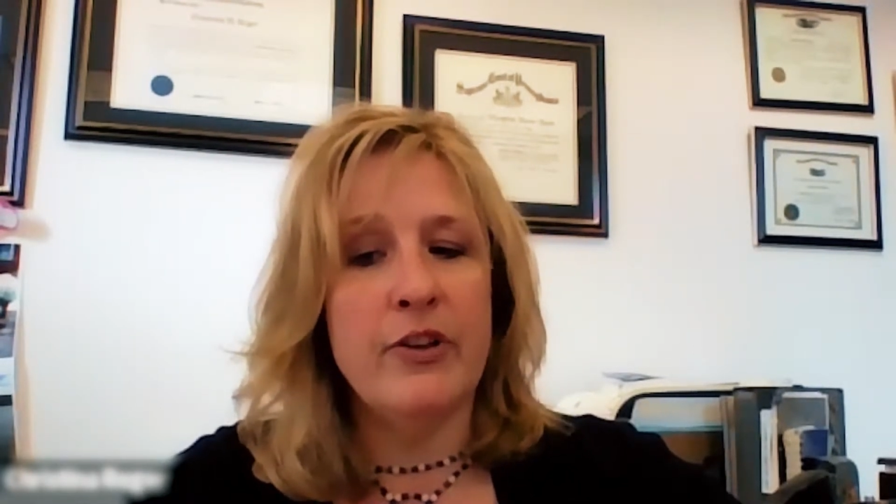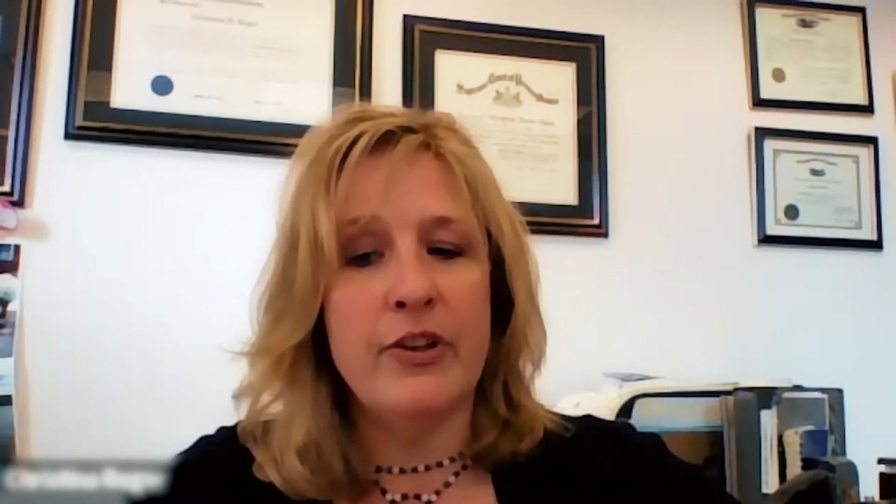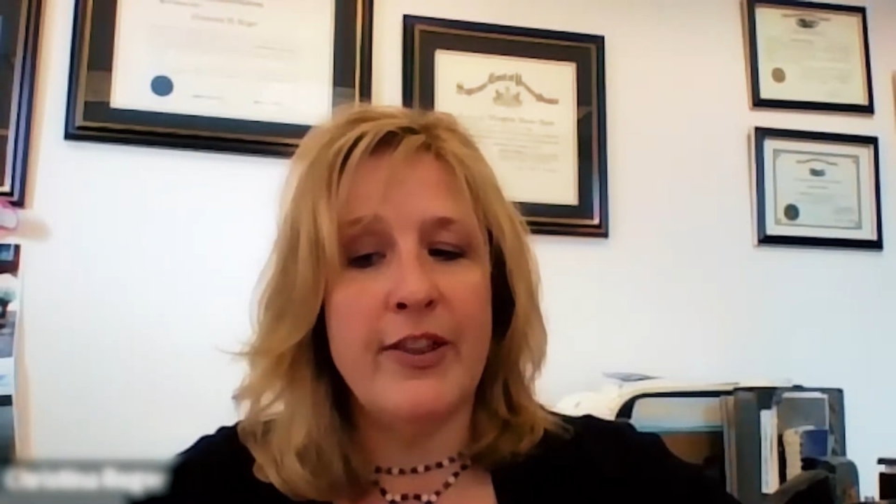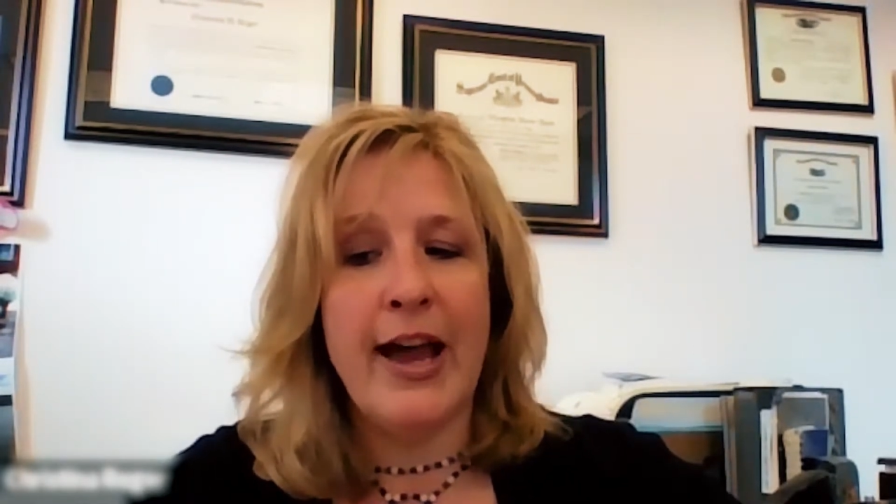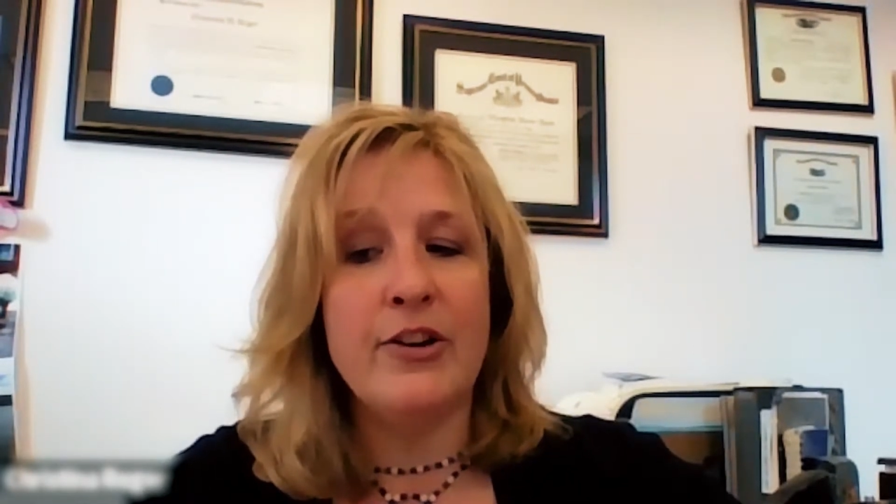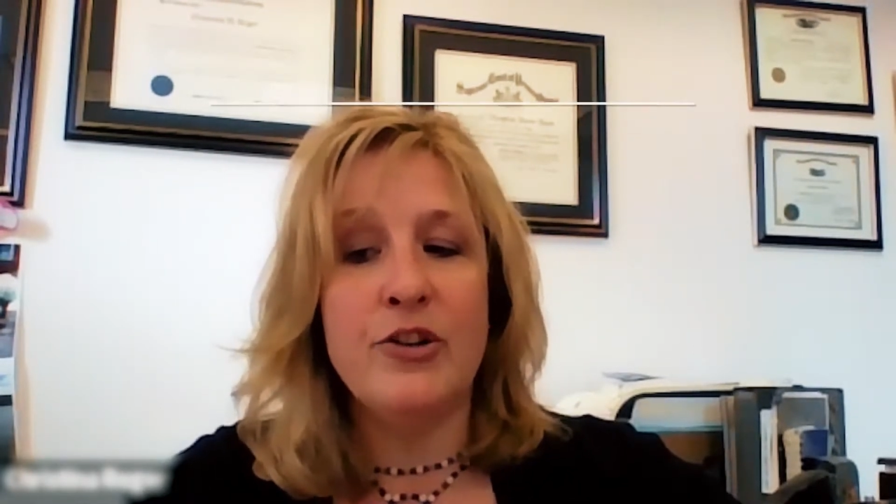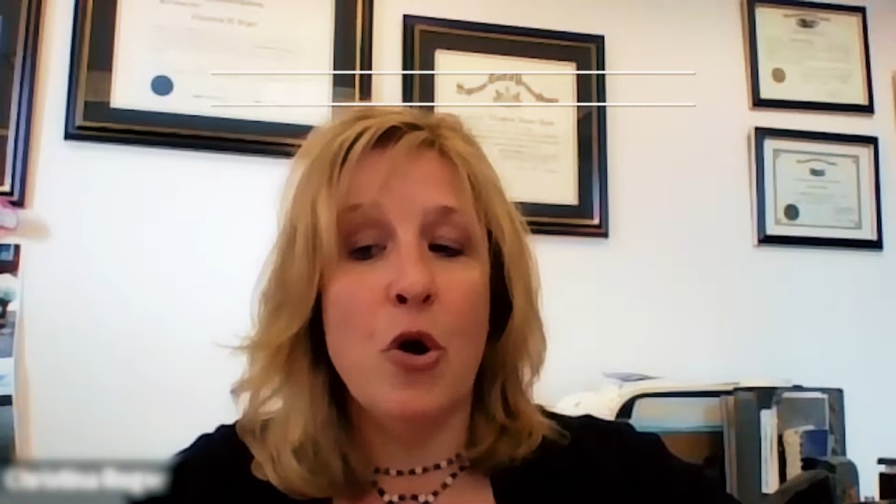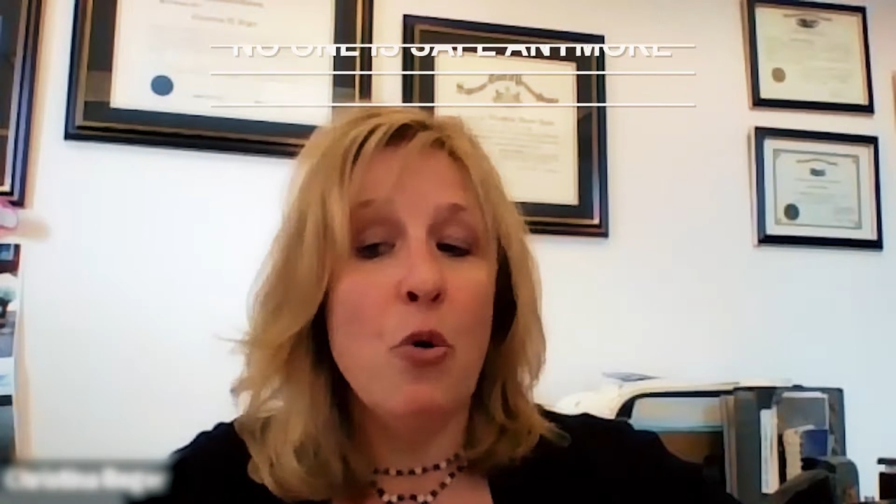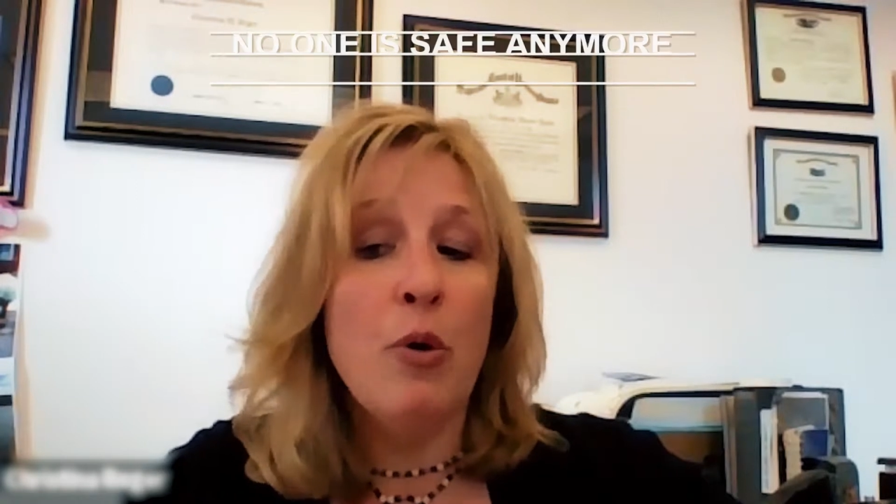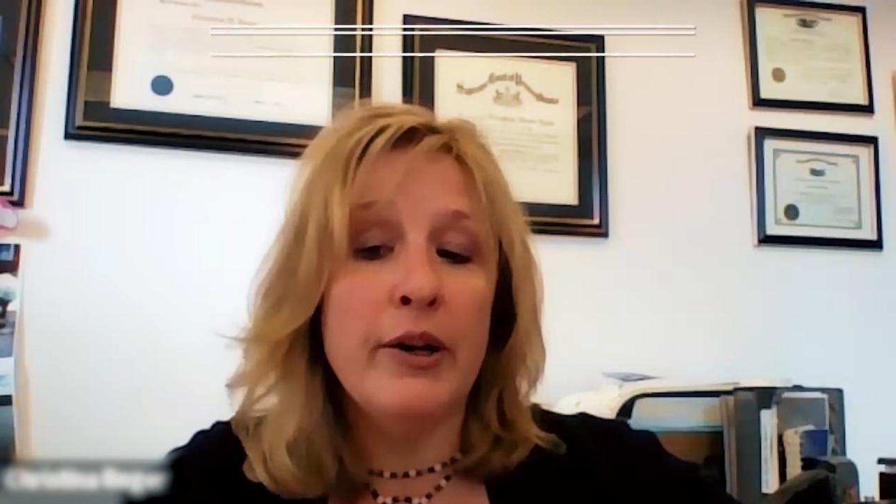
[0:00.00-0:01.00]
is that
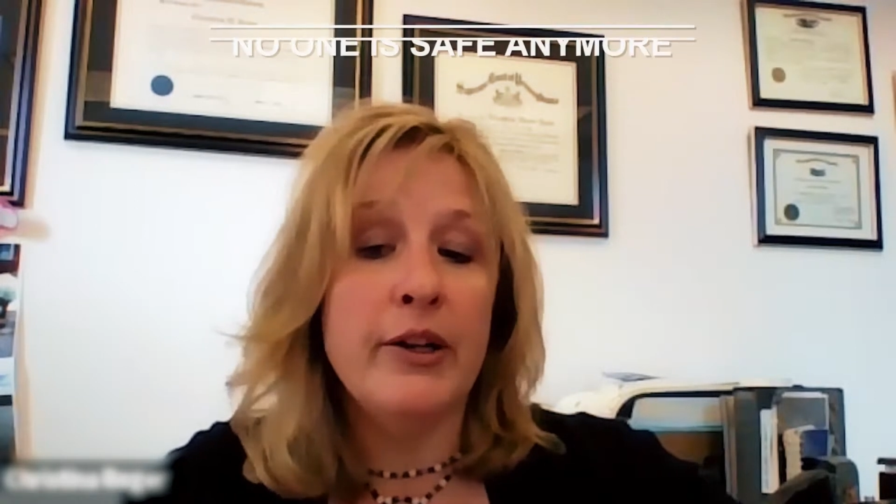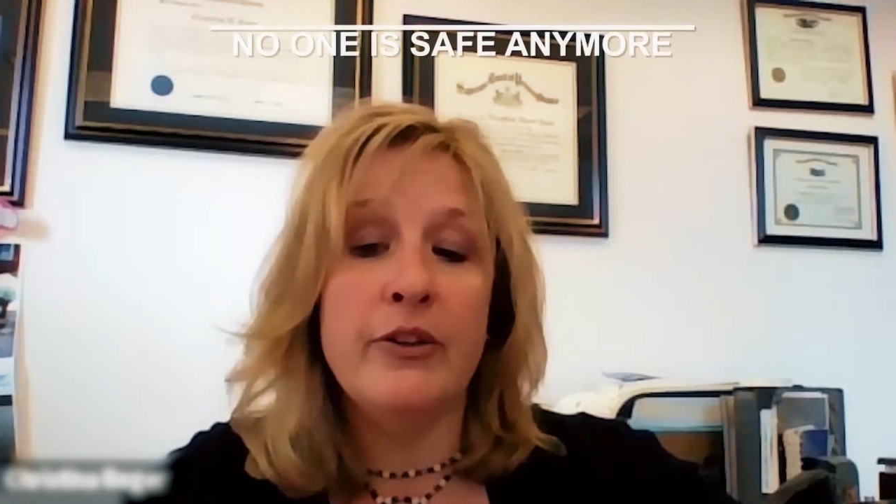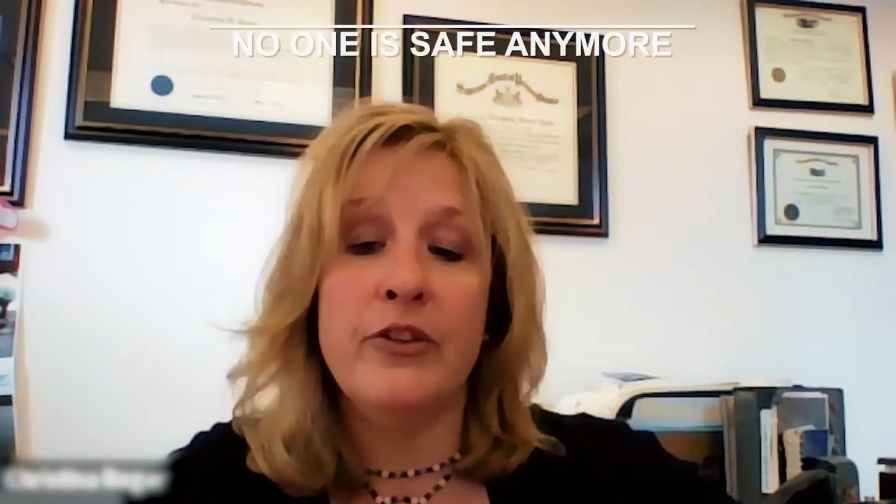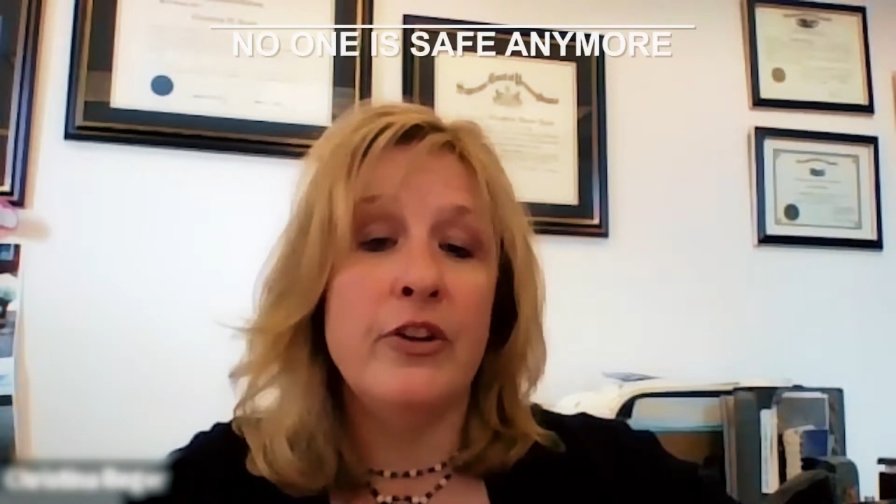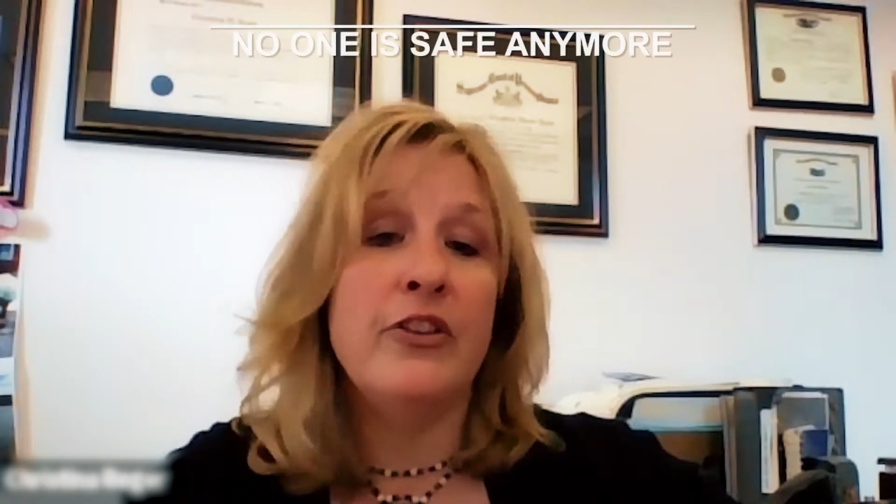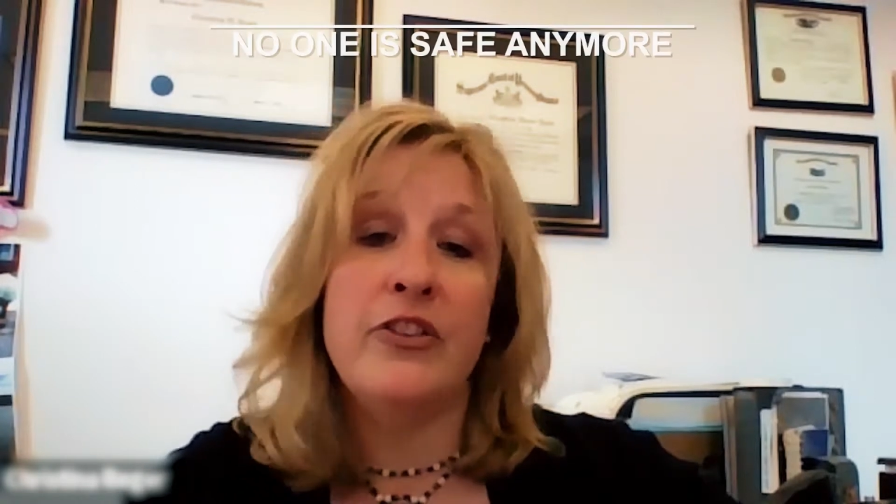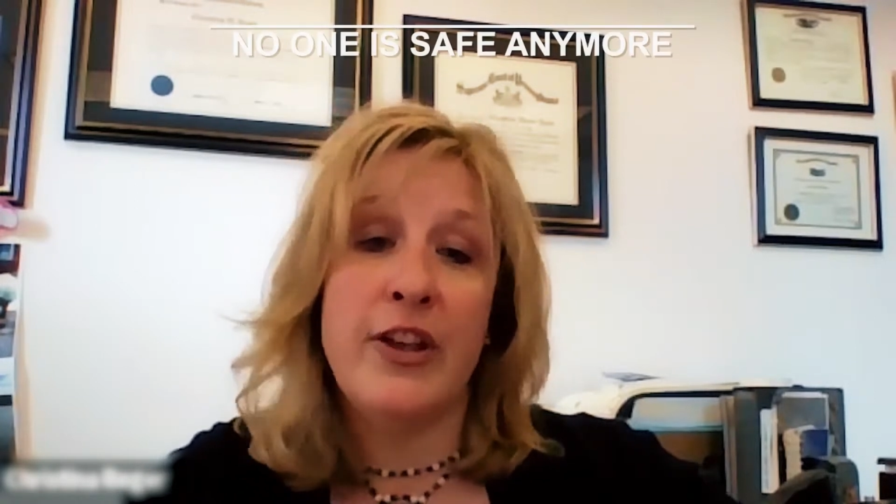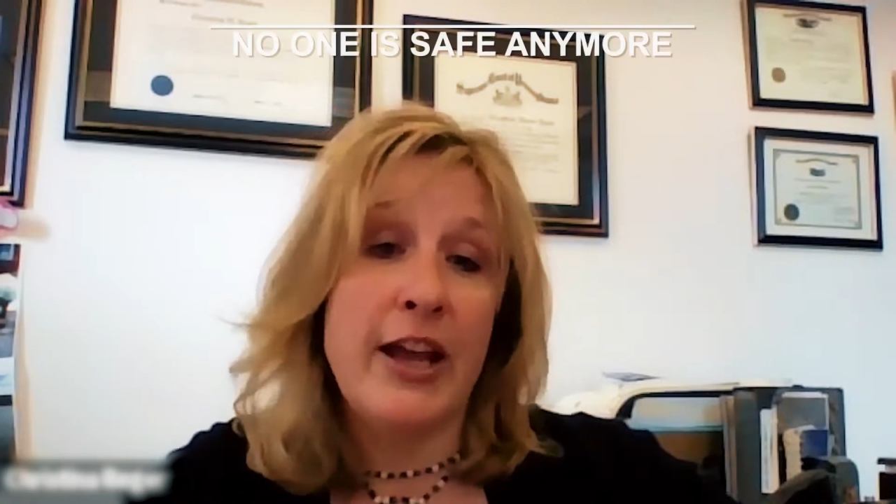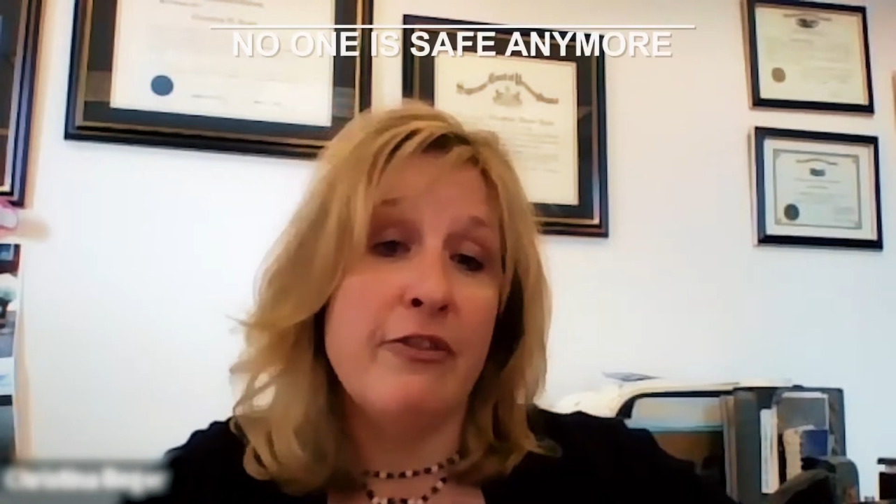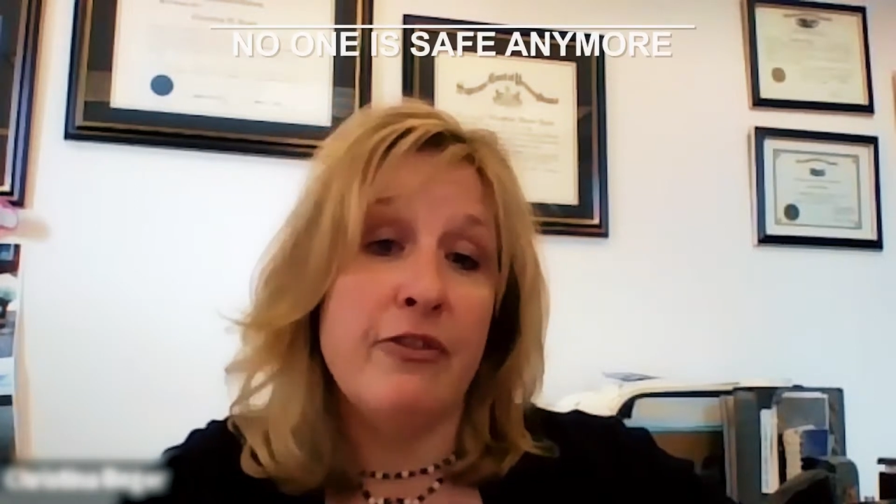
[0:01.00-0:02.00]
no one is
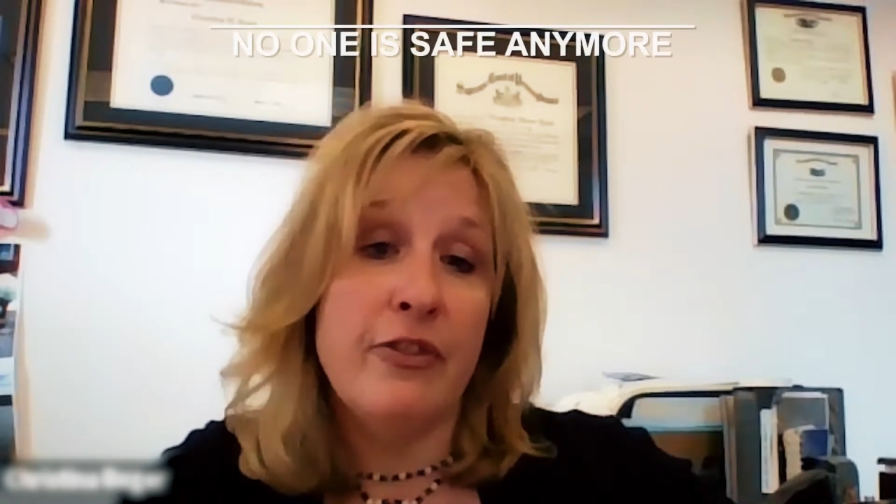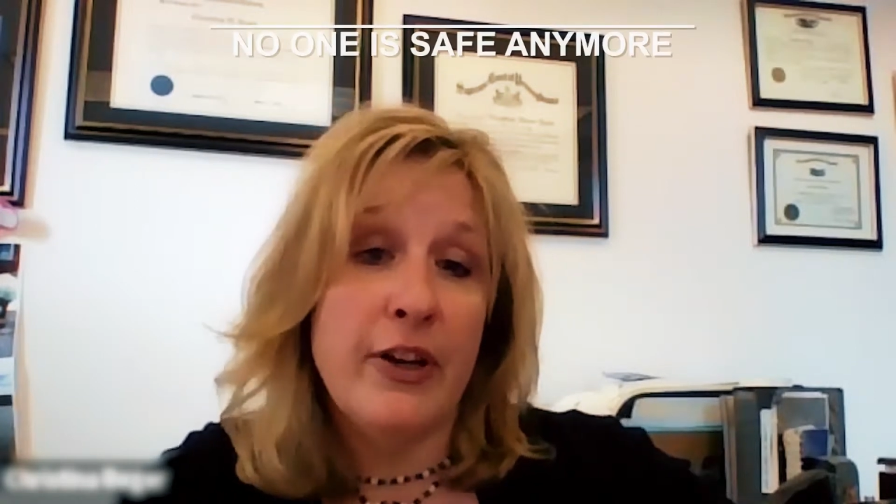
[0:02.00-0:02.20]
safe